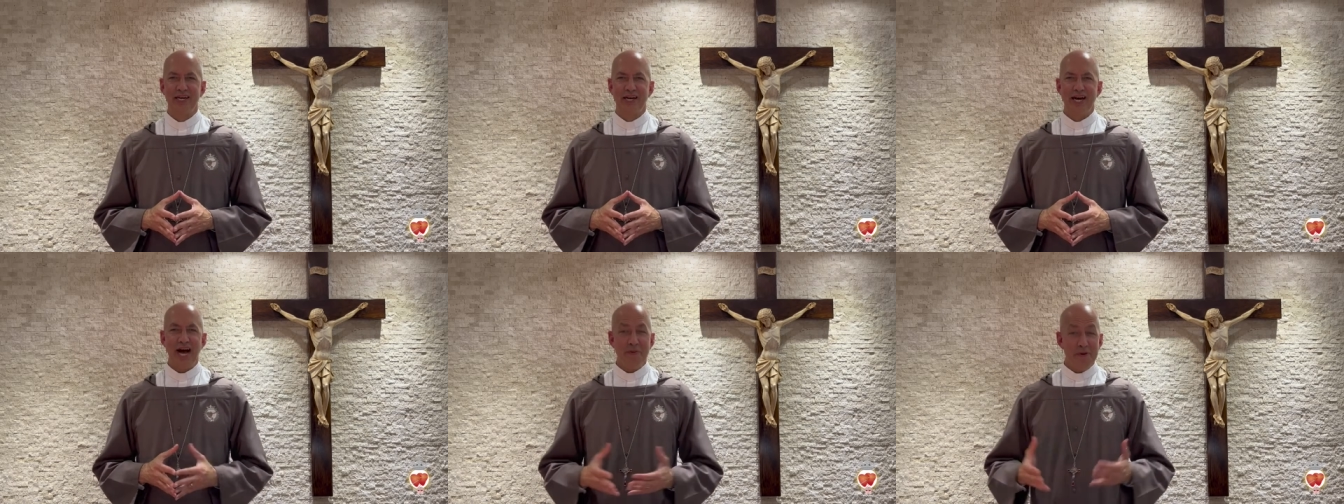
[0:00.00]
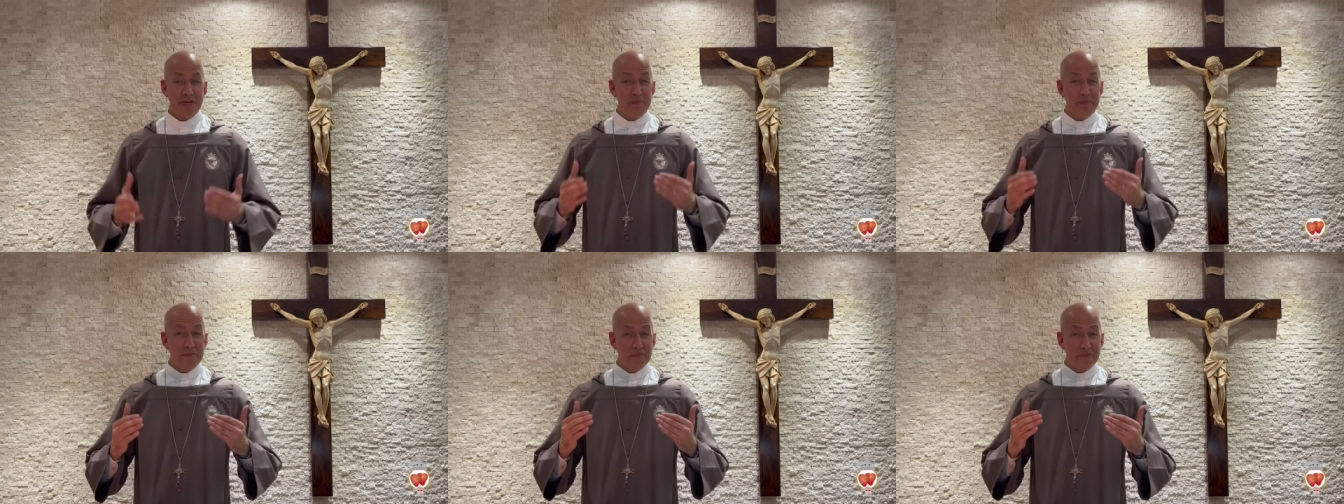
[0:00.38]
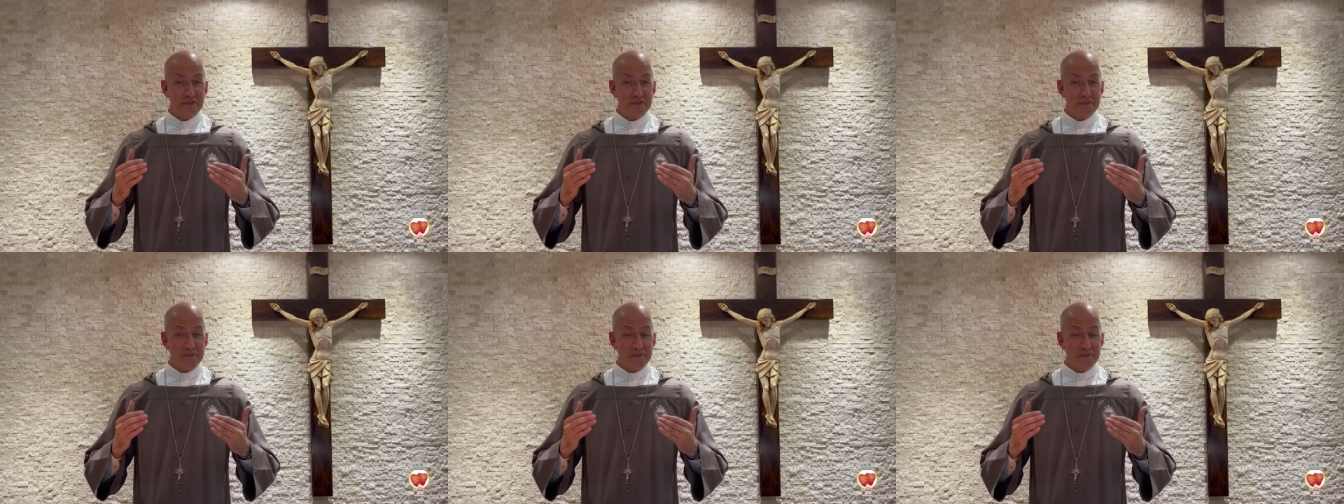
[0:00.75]
I mean,
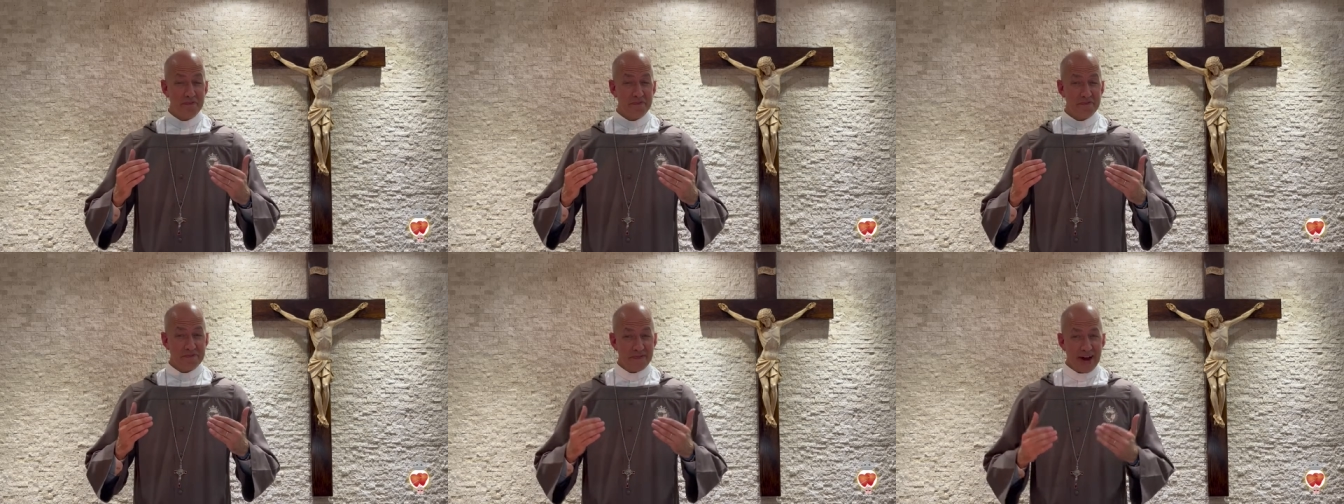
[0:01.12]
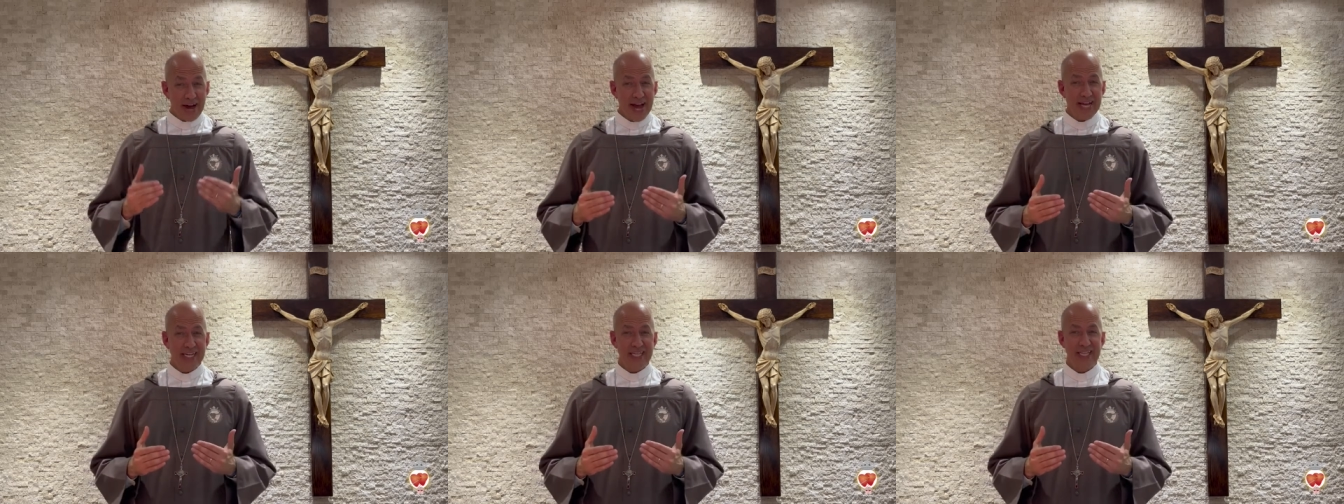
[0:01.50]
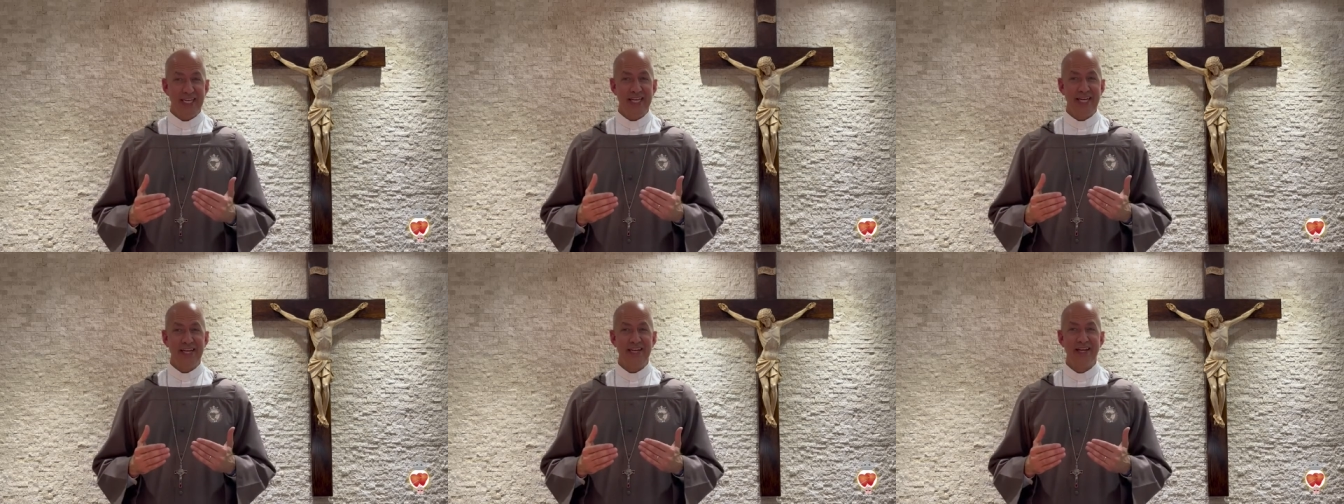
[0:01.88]

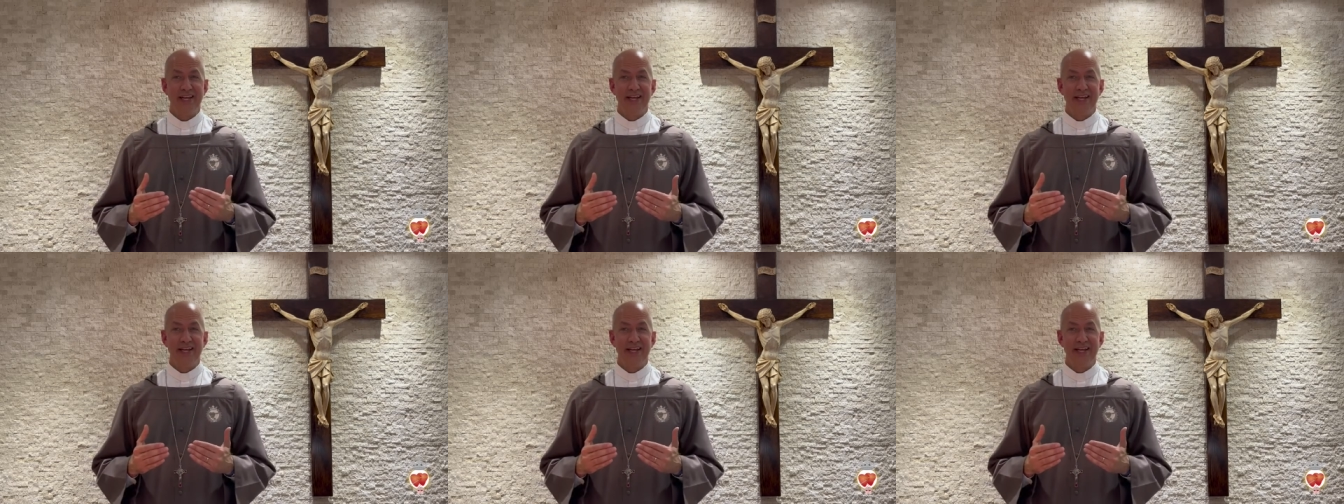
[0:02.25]
finally,